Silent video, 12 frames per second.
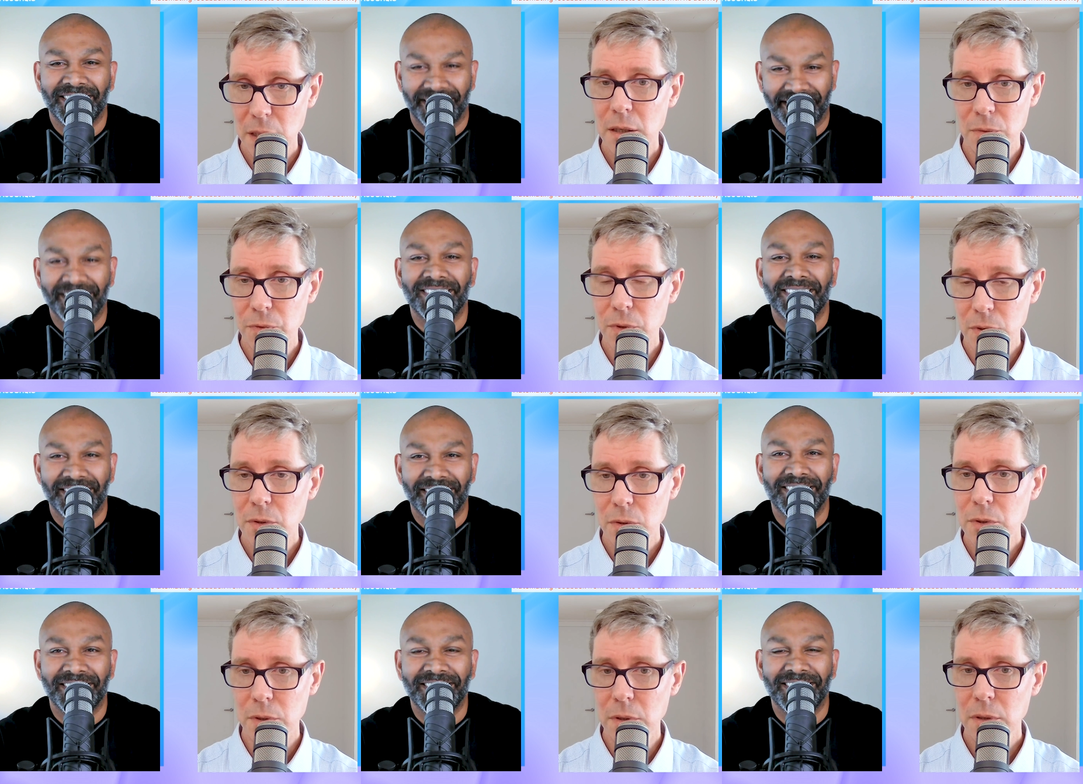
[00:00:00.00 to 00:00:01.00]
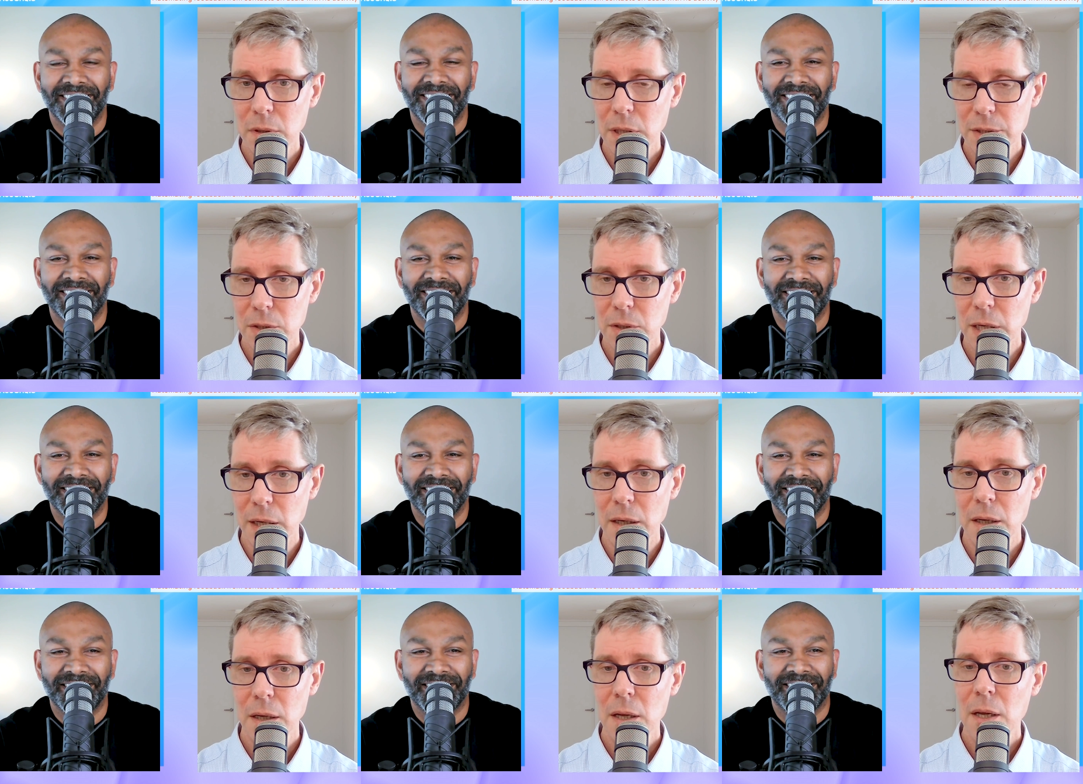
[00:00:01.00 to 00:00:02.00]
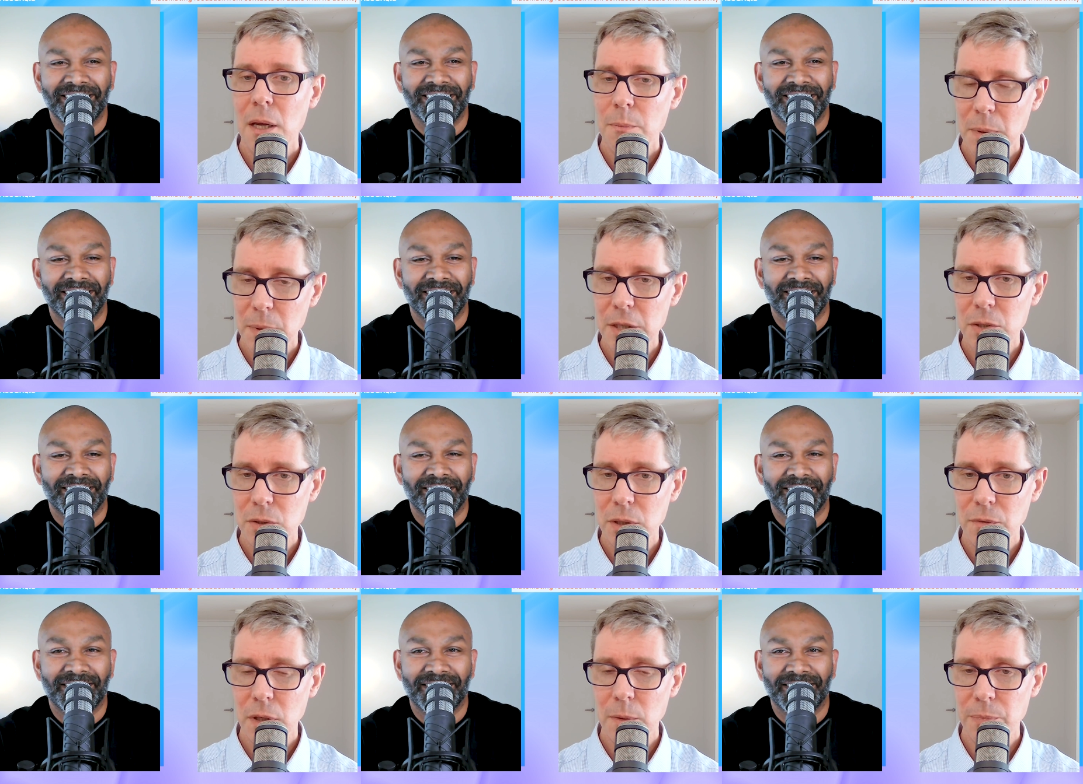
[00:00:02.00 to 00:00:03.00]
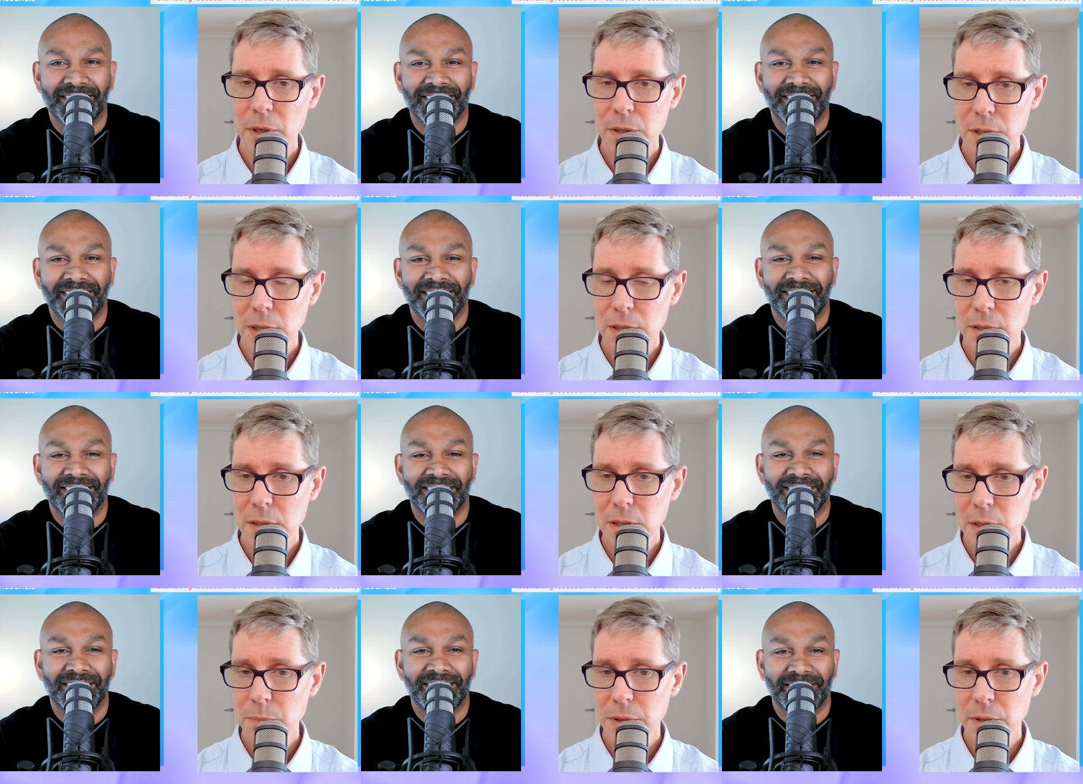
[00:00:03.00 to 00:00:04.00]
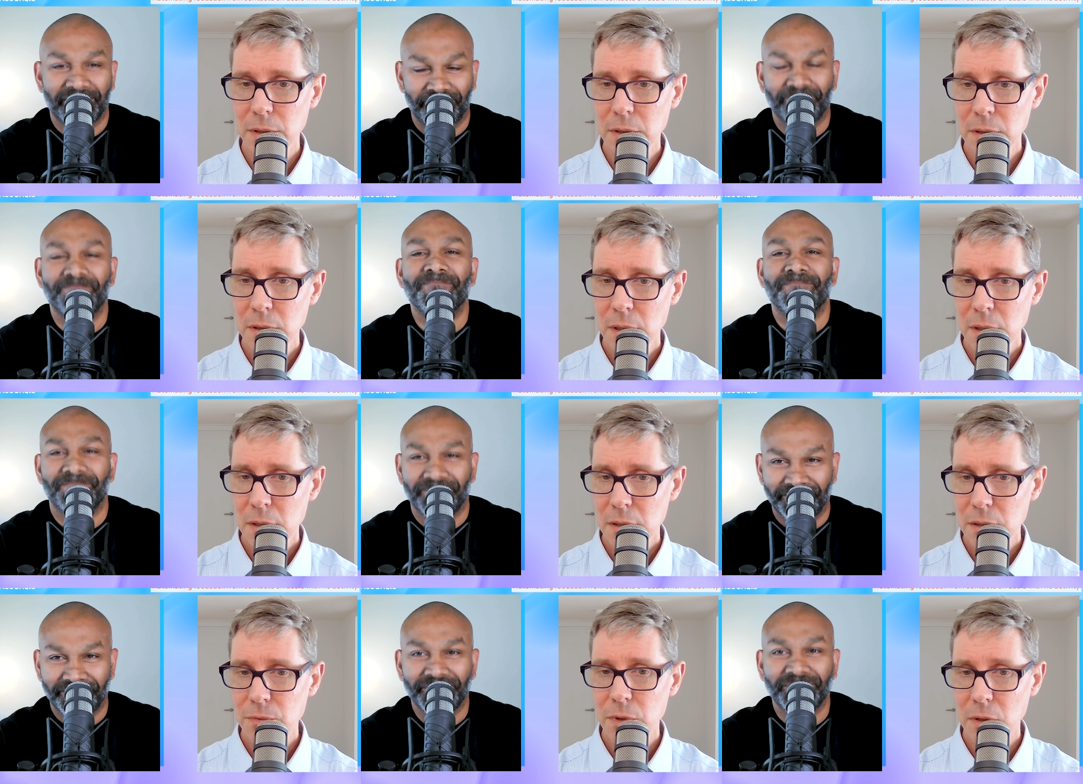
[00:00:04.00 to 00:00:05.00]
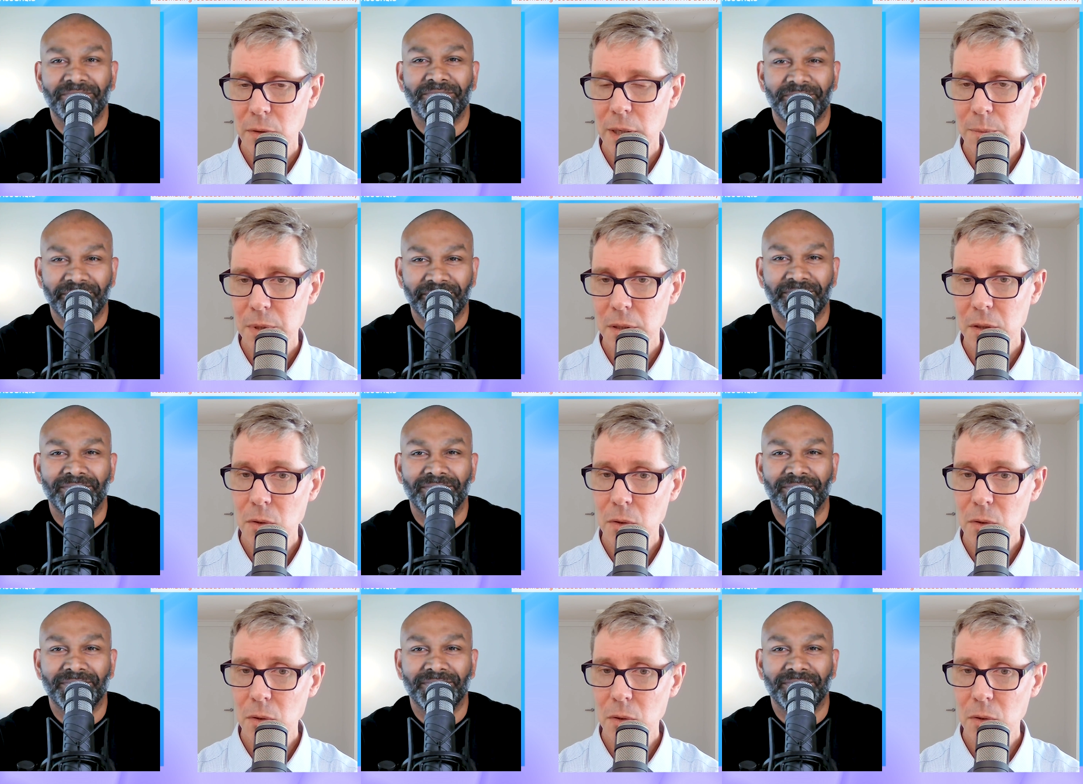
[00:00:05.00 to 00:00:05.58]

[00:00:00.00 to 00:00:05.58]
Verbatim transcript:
Speaker 1: yeah, good, that's great. But make sure you've got the process and discipline to follow up so that